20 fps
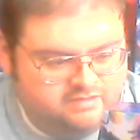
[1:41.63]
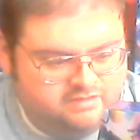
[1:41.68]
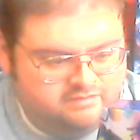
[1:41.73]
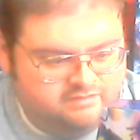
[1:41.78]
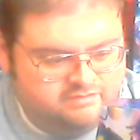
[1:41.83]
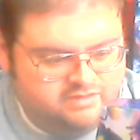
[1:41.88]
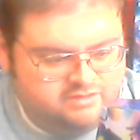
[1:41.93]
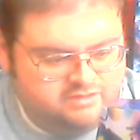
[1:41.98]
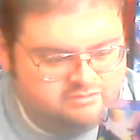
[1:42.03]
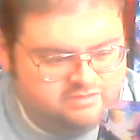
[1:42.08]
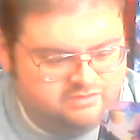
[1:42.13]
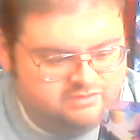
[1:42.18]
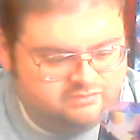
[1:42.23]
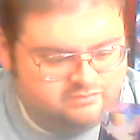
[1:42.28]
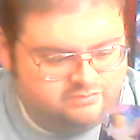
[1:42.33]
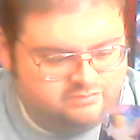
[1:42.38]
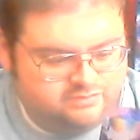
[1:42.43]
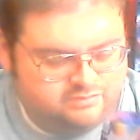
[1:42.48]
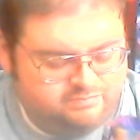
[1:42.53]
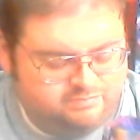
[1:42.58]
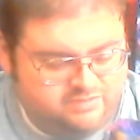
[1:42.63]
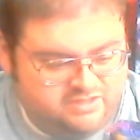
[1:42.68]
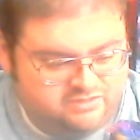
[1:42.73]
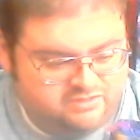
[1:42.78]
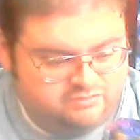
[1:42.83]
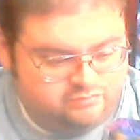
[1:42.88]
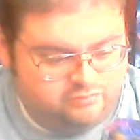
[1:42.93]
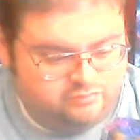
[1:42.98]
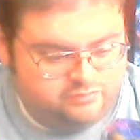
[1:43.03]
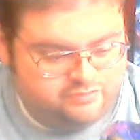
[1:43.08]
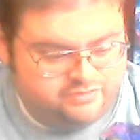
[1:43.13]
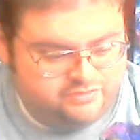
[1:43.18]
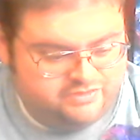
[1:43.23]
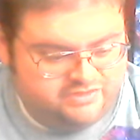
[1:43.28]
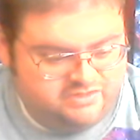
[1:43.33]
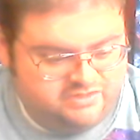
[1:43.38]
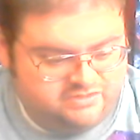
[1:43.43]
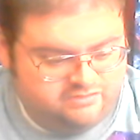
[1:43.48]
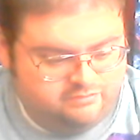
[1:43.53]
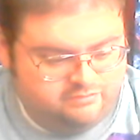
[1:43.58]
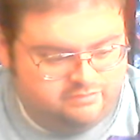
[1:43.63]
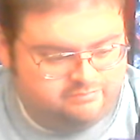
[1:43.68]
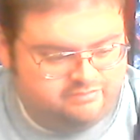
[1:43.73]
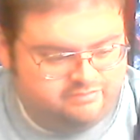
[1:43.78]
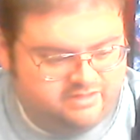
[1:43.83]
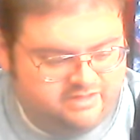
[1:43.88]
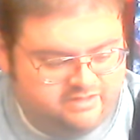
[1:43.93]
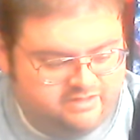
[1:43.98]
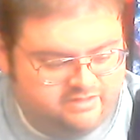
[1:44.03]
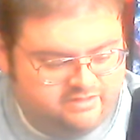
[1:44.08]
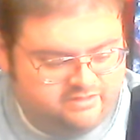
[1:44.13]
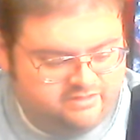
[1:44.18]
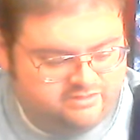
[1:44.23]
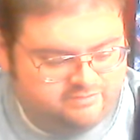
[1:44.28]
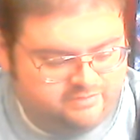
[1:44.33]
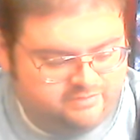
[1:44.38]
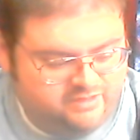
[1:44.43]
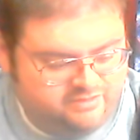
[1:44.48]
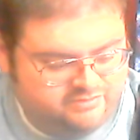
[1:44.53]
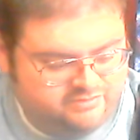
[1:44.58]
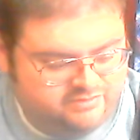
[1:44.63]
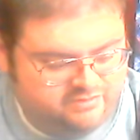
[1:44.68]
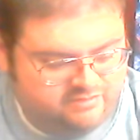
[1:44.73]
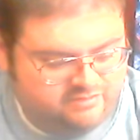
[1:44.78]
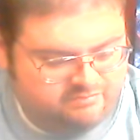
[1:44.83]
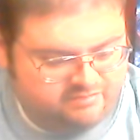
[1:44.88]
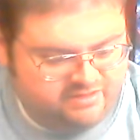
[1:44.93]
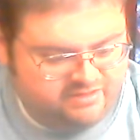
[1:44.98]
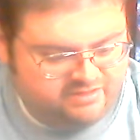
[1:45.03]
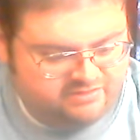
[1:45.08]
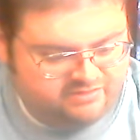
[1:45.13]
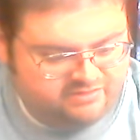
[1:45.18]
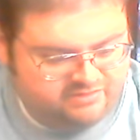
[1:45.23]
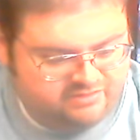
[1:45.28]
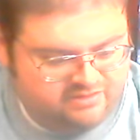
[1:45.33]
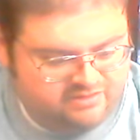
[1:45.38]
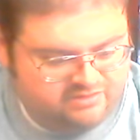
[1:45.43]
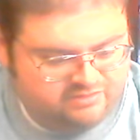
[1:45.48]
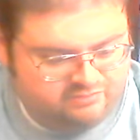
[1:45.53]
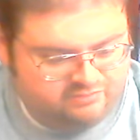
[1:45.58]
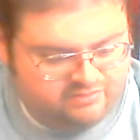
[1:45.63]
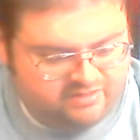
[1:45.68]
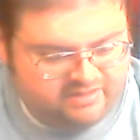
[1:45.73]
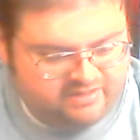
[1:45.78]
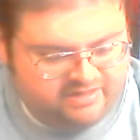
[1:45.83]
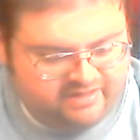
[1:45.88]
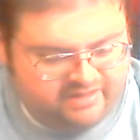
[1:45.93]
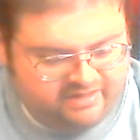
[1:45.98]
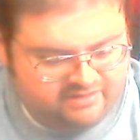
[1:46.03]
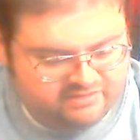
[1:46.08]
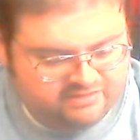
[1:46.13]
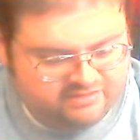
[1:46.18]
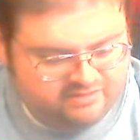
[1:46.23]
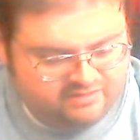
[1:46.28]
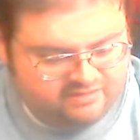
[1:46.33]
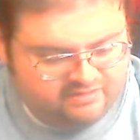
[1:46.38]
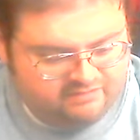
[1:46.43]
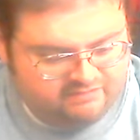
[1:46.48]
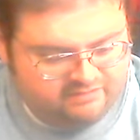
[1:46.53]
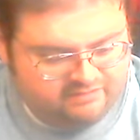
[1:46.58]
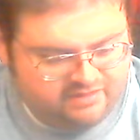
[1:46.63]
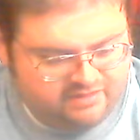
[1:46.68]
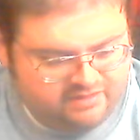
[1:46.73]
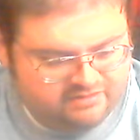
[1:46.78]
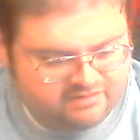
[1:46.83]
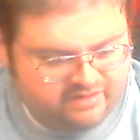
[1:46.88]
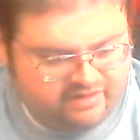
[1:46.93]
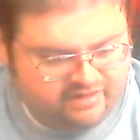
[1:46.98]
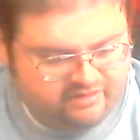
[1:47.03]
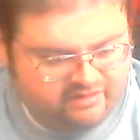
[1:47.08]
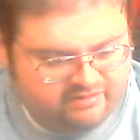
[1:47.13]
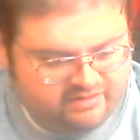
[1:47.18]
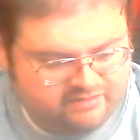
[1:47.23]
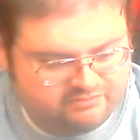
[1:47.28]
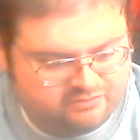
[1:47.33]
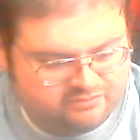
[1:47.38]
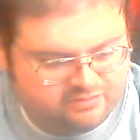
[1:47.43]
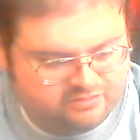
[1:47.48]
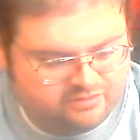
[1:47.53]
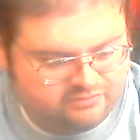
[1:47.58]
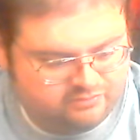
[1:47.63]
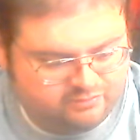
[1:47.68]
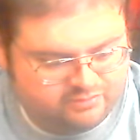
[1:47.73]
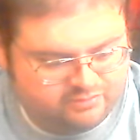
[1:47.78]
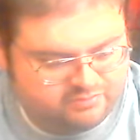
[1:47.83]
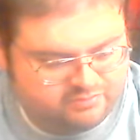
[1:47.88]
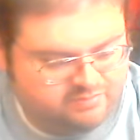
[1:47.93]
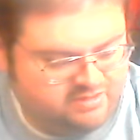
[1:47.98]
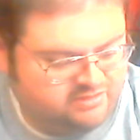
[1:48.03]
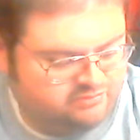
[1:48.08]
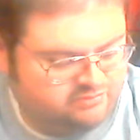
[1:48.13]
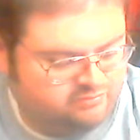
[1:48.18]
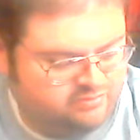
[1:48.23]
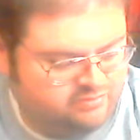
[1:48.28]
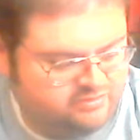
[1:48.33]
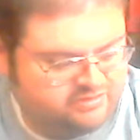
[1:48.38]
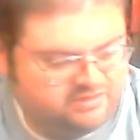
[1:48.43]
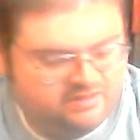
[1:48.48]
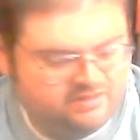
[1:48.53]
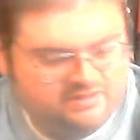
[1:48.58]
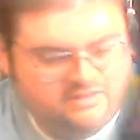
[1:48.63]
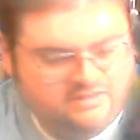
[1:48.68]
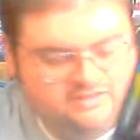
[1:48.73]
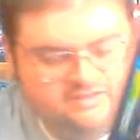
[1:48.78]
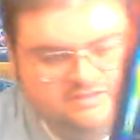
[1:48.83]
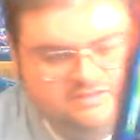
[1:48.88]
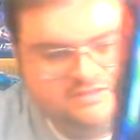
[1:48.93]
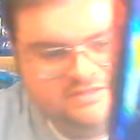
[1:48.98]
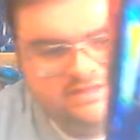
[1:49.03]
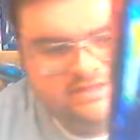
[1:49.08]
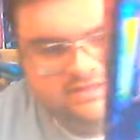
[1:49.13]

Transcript: the Transformers Beast Wars Season 1 Predacons, but he also completes the Season 1 cast of the entirety of Transformers Beast Wars. Yeah,